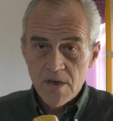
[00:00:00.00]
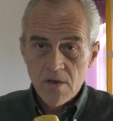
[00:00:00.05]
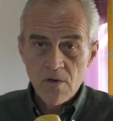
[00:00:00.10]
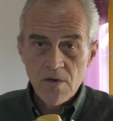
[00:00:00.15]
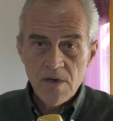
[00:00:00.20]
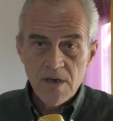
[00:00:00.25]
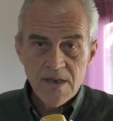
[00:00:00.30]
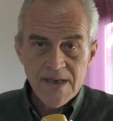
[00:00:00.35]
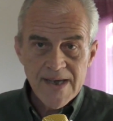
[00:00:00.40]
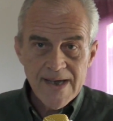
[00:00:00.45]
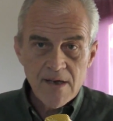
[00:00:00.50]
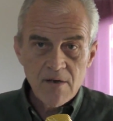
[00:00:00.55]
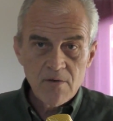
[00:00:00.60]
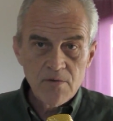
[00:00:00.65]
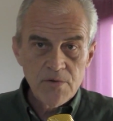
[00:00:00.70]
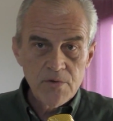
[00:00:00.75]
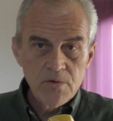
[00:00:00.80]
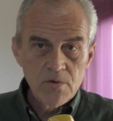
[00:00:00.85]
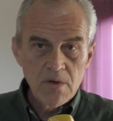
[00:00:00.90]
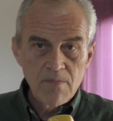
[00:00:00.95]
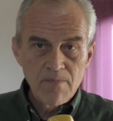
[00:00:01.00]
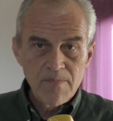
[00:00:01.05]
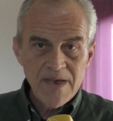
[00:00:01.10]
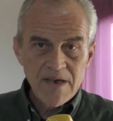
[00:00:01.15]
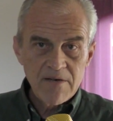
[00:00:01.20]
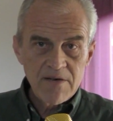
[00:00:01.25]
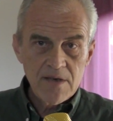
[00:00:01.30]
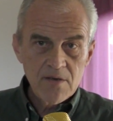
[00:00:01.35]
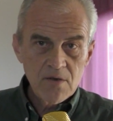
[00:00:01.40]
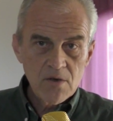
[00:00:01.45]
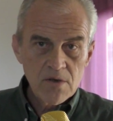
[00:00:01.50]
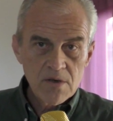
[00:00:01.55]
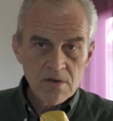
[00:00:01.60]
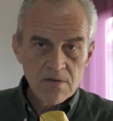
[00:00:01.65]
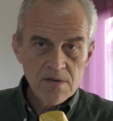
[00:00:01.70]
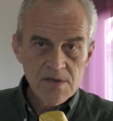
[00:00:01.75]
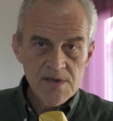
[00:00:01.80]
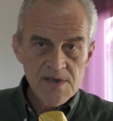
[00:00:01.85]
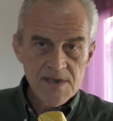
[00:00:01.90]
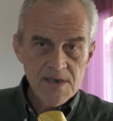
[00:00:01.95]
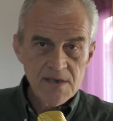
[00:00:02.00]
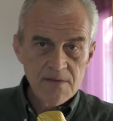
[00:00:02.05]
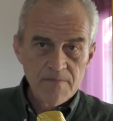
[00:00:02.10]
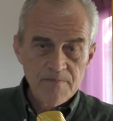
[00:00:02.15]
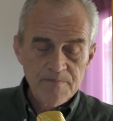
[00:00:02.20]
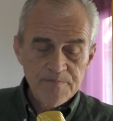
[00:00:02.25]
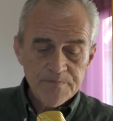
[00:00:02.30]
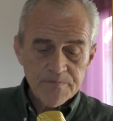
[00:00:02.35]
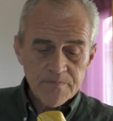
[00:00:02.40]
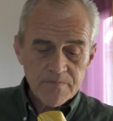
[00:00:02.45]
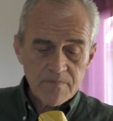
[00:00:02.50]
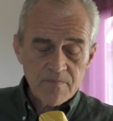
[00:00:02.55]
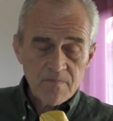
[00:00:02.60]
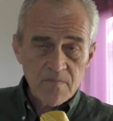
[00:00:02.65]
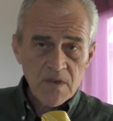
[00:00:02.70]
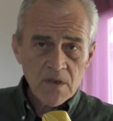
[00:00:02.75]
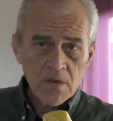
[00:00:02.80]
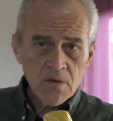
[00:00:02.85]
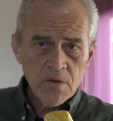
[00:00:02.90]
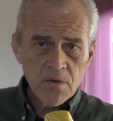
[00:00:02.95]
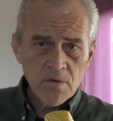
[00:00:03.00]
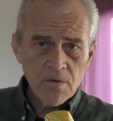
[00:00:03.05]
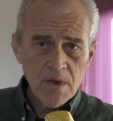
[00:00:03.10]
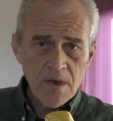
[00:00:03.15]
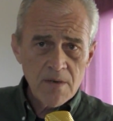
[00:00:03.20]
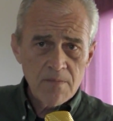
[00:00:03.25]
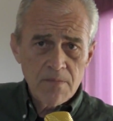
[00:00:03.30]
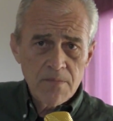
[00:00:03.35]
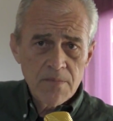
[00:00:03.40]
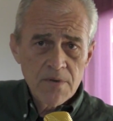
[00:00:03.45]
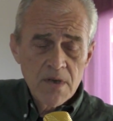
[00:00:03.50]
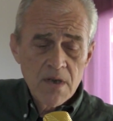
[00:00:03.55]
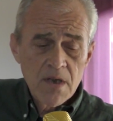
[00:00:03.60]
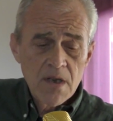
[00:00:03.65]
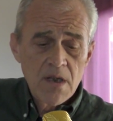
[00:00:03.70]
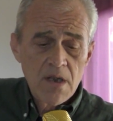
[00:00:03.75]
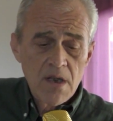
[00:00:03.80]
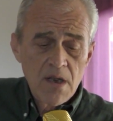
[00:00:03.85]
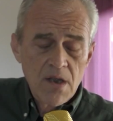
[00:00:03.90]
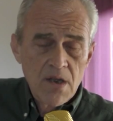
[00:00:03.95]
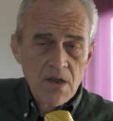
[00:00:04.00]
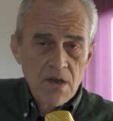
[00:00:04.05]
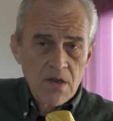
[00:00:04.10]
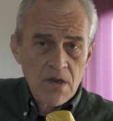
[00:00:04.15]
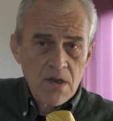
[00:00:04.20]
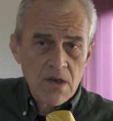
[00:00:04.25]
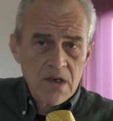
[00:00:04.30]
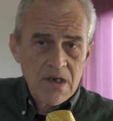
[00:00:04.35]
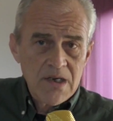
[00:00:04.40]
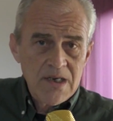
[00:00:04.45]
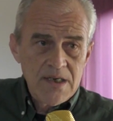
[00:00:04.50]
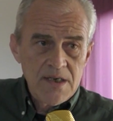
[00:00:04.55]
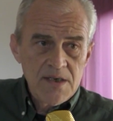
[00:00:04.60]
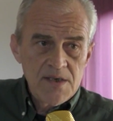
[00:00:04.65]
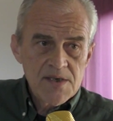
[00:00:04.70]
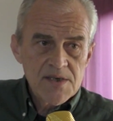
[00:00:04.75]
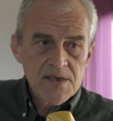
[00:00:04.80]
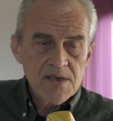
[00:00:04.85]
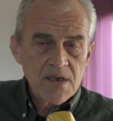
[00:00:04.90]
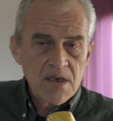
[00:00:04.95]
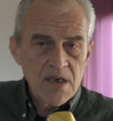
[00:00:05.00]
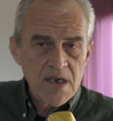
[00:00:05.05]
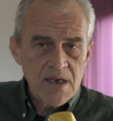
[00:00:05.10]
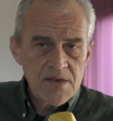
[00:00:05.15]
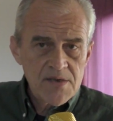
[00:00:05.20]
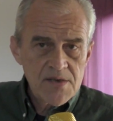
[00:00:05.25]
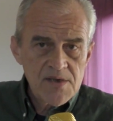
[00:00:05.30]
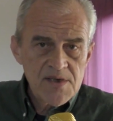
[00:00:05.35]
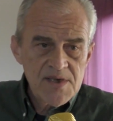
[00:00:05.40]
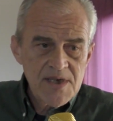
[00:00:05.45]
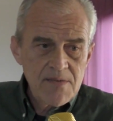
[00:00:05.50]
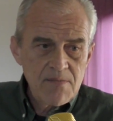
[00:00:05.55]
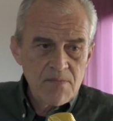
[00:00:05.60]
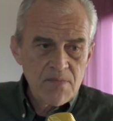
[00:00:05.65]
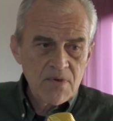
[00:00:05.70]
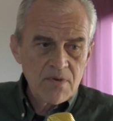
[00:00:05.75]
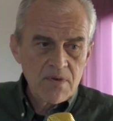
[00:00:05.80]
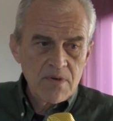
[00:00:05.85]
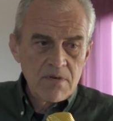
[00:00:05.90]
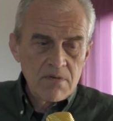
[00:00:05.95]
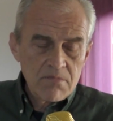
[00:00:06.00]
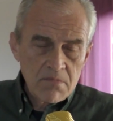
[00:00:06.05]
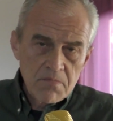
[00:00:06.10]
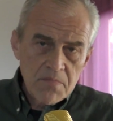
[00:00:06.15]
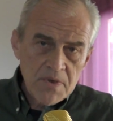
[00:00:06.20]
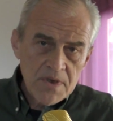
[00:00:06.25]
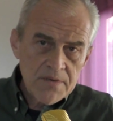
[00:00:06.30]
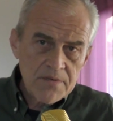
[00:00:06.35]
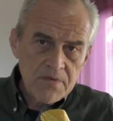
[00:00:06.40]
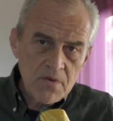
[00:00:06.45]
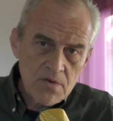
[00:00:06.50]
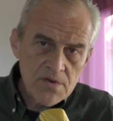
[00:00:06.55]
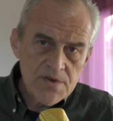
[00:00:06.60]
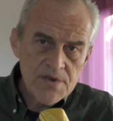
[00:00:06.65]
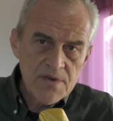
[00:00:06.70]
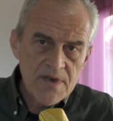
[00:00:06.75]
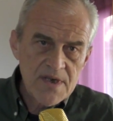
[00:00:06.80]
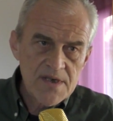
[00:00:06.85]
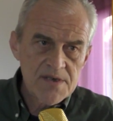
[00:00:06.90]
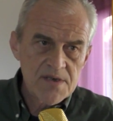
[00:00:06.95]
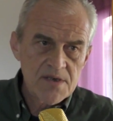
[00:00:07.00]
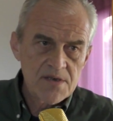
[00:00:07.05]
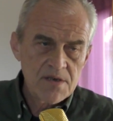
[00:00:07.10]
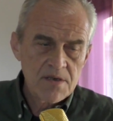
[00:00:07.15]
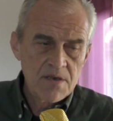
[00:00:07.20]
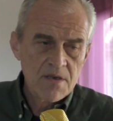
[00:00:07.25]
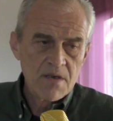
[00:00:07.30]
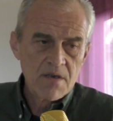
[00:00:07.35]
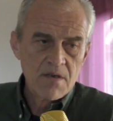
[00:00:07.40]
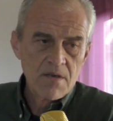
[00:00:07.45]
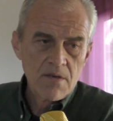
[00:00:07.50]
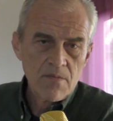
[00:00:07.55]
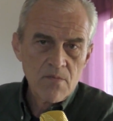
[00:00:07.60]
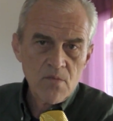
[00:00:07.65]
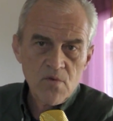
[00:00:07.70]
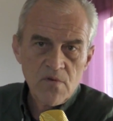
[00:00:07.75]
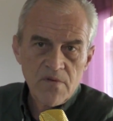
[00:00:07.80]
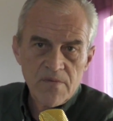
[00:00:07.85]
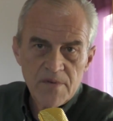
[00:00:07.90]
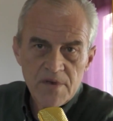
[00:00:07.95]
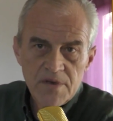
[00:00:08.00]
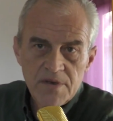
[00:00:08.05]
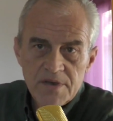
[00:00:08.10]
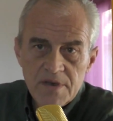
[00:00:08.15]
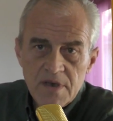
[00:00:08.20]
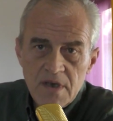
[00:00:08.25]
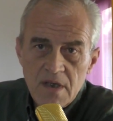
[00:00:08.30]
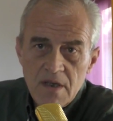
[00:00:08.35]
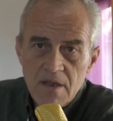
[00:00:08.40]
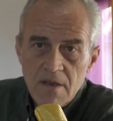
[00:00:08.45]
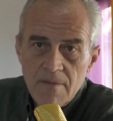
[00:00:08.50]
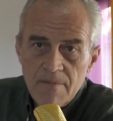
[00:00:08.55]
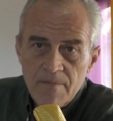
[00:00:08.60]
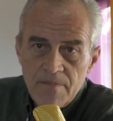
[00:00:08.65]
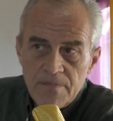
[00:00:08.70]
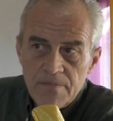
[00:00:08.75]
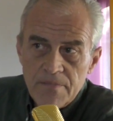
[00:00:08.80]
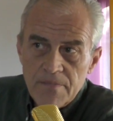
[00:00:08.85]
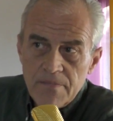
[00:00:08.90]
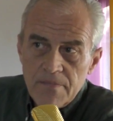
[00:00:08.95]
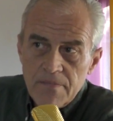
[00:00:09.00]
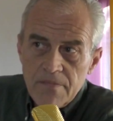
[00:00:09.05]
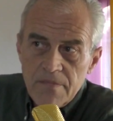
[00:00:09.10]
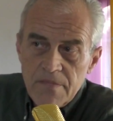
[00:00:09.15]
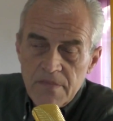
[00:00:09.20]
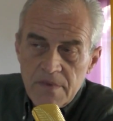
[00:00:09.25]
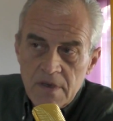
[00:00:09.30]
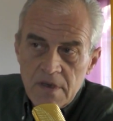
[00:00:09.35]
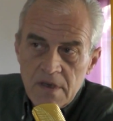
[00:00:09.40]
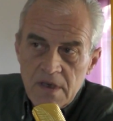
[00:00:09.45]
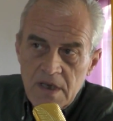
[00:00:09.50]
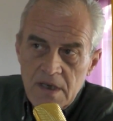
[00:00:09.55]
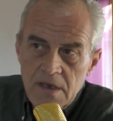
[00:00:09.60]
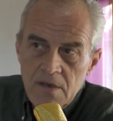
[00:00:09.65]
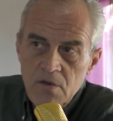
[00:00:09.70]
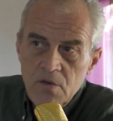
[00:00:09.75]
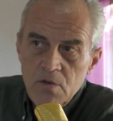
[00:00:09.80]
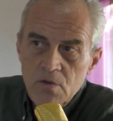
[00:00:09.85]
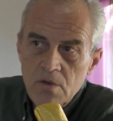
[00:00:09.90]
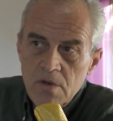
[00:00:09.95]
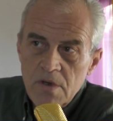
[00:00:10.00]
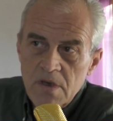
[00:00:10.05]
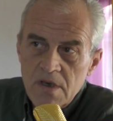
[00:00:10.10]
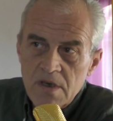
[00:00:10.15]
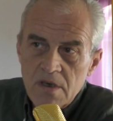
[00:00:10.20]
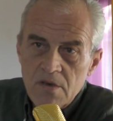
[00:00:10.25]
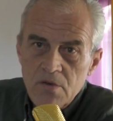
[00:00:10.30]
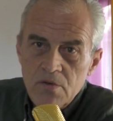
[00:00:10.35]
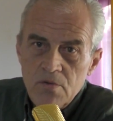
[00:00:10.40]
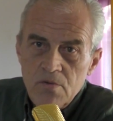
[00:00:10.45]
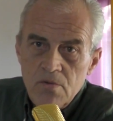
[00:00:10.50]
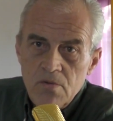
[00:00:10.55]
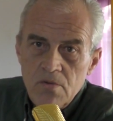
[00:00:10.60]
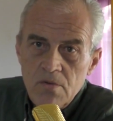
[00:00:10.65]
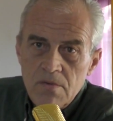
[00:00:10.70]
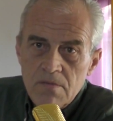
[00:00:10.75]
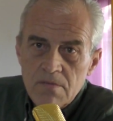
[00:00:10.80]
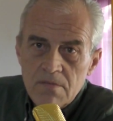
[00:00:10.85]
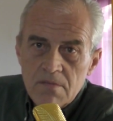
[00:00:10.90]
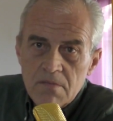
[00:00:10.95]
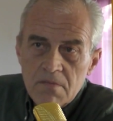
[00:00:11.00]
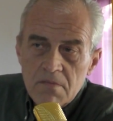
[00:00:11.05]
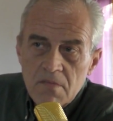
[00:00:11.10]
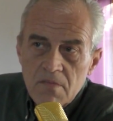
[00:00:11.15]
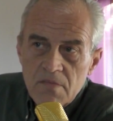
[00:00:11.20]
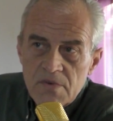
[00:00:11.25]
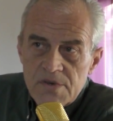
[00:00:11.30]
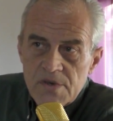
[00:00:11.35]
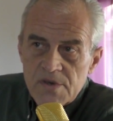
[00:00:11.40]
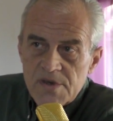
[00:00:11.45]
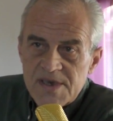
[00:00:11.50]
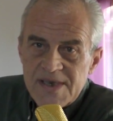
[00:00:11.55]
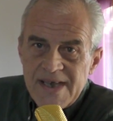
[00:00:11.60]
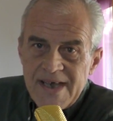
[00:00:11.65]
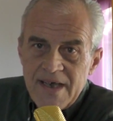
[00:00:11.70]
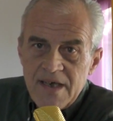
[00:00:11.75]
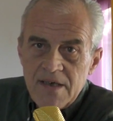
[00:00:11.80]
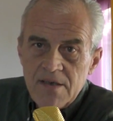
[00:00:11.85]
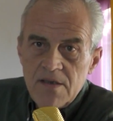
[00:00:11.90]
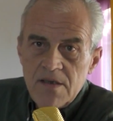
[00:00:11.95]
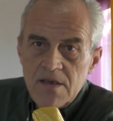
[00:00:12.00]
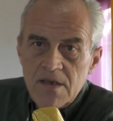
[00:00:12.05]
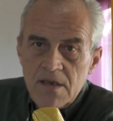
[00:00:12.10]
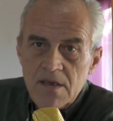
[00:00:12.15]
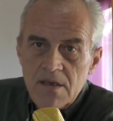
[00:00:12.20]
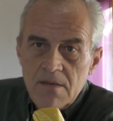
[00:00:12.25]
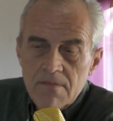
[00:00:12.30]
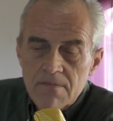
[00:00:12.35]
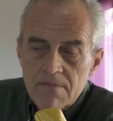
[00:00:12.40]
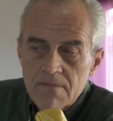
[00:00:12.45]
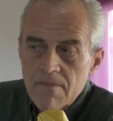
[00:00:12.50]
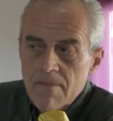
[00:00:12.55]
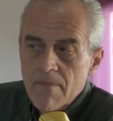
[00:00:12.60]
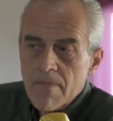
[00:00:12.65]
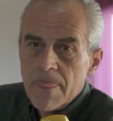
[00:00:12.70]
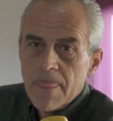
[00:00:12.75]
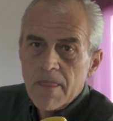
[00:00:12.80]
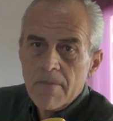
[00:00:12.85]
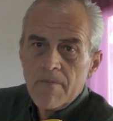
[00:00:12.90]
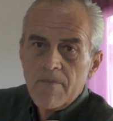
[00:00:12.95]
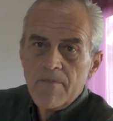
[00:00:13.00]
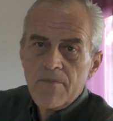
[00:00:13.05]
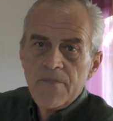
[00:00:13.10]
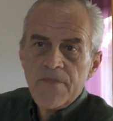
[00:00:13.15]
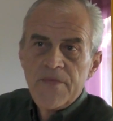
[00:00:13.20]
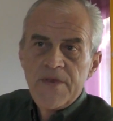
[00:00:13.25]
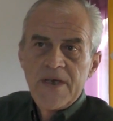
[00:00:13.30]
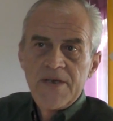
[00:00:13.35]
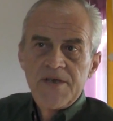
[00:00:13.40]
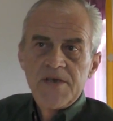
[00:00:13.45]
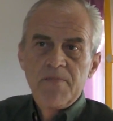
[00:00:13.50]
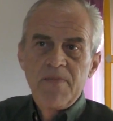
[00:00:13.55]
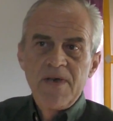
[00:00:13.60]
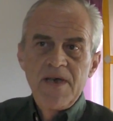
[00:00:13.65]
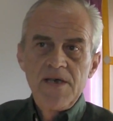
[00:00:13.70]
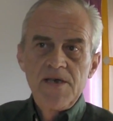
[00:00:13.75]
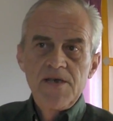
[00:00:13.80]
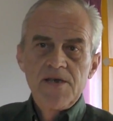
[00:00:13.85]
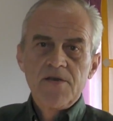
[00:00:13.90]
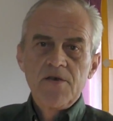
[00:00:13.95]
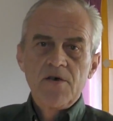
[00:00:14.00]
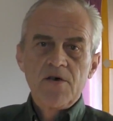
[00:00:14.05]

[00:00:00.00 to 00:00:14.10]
going now to a meritocracy. Trump leads as a symbol, but also as a movement, into a new society that's based